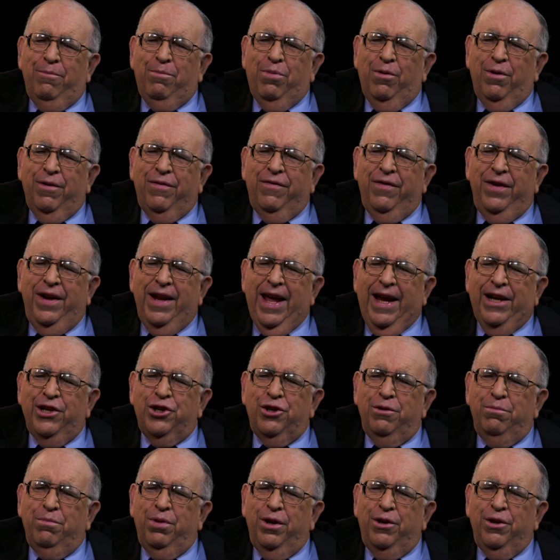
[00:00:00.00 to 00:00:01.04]
of Birth of a
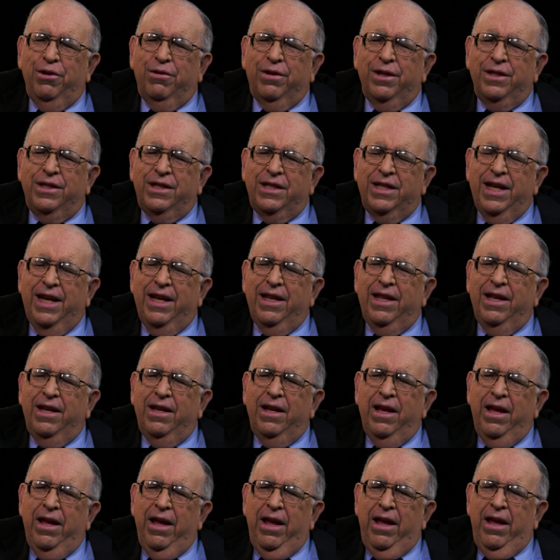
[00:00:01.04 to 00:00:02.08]
Nation, but you can see
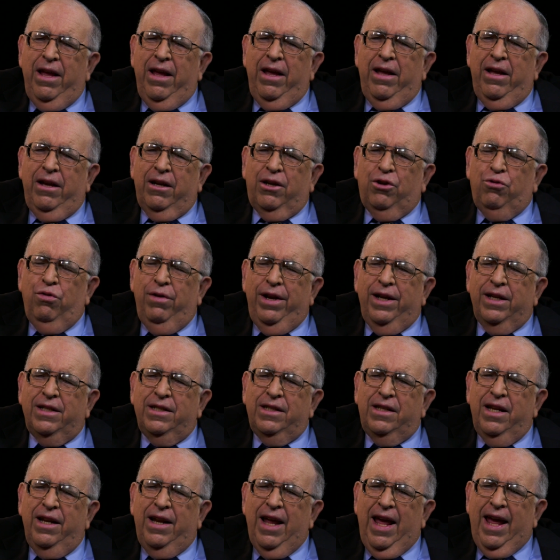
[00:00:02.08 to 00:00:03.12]
that
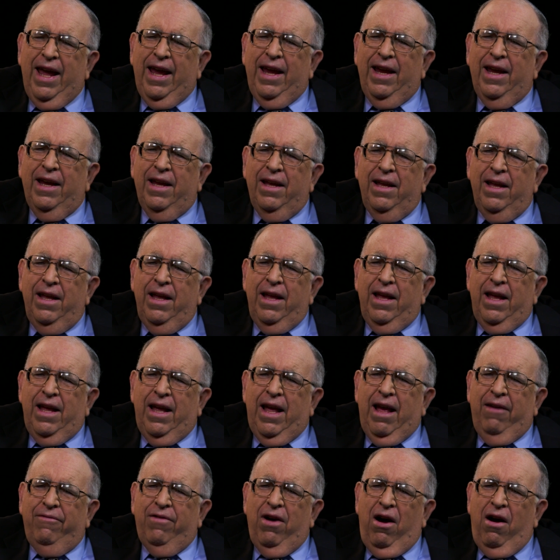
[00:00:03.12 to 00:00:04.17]
critics today
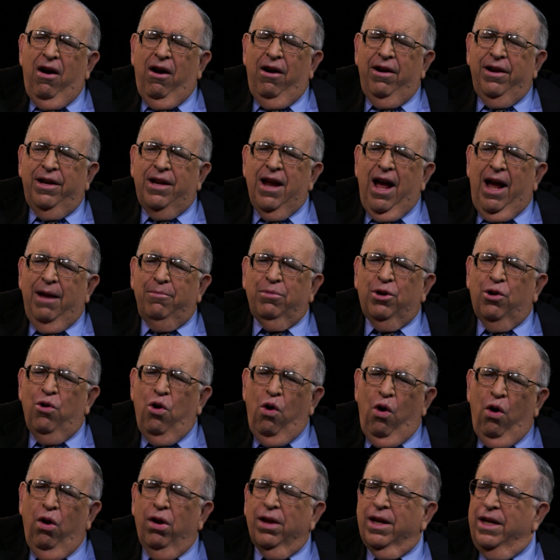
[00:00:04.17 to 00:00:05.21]
have a hard time
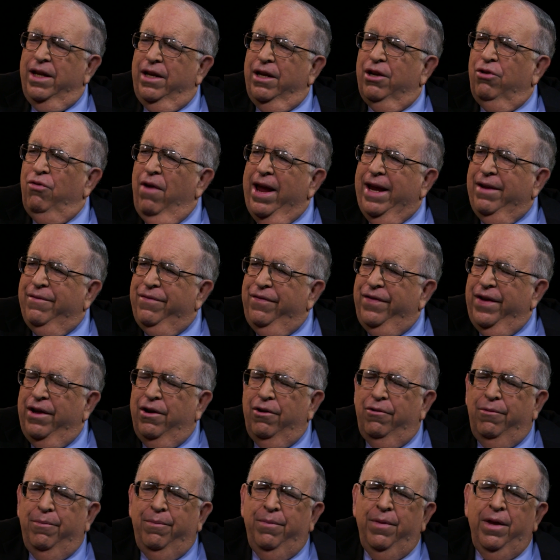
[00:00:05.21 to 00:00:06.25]
calling it a great
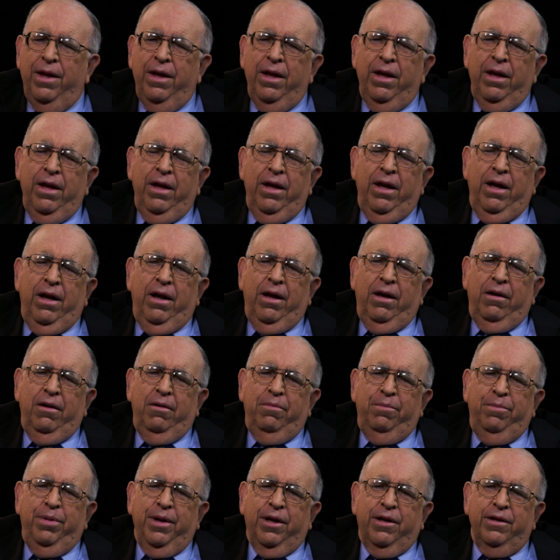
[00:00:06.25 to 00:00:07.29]
film
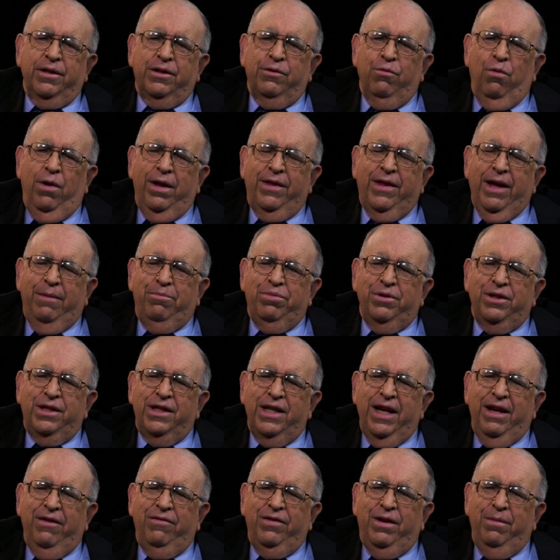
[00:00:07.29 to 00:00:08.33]
because of what they
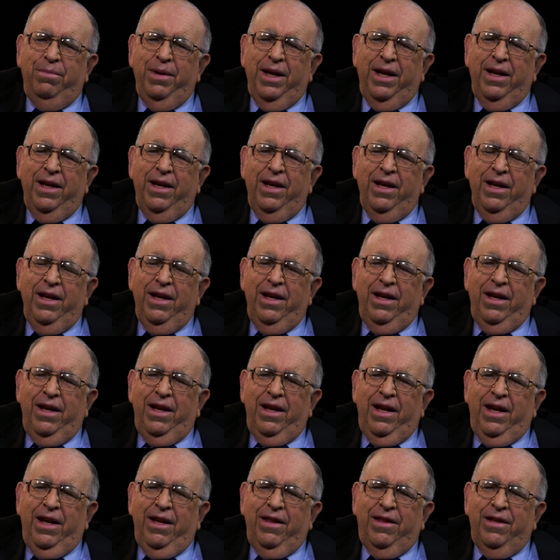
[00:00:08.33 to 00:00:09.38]
perceive to be
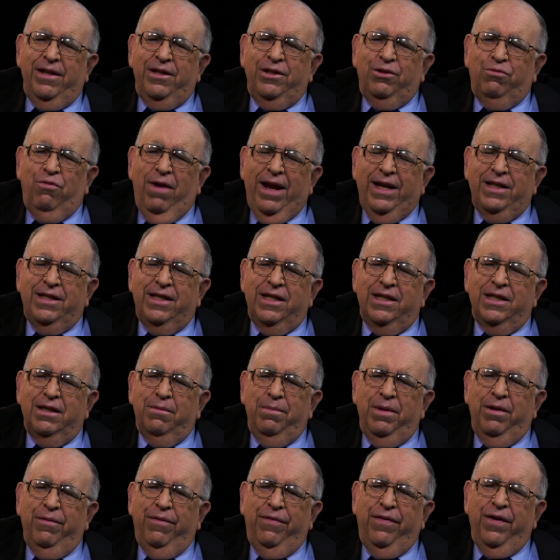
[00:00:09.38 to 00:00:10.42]
Ethan's racism
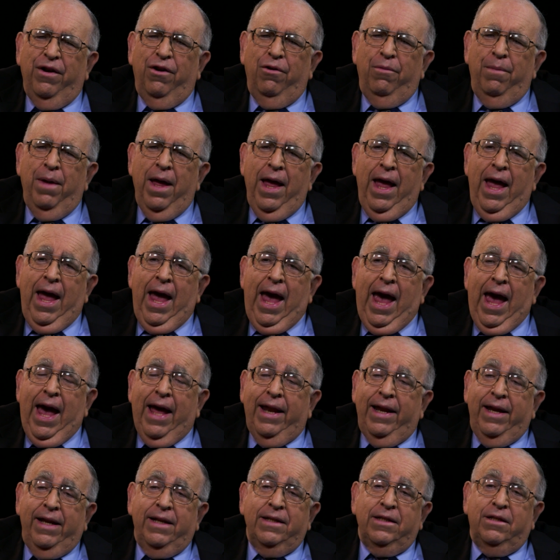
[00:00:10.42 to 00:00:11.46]
in the film.
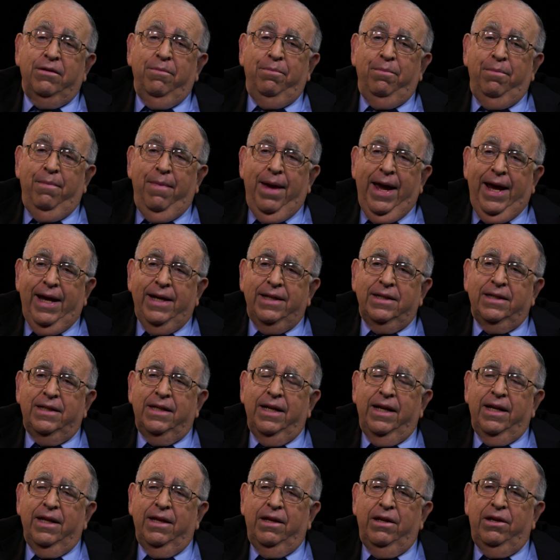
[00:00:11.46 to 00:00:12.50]
And it is
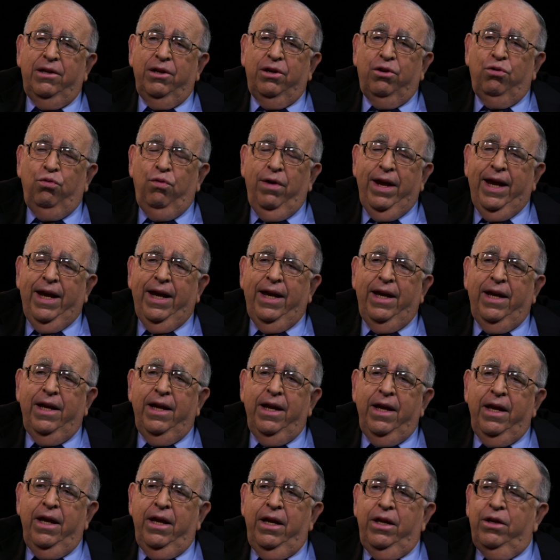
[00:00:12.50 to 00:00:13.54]
amazing the degree
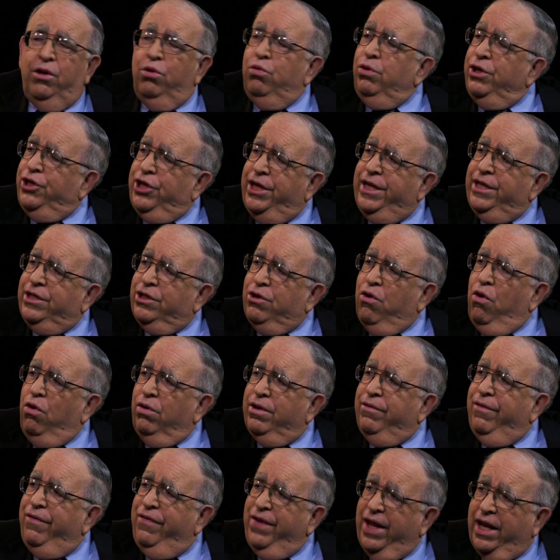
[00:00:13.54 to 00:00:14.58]
to which he's
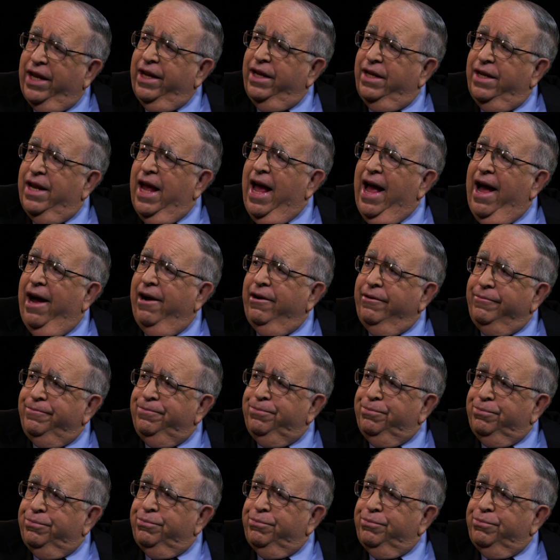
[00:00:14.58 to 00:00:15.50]
called a villain now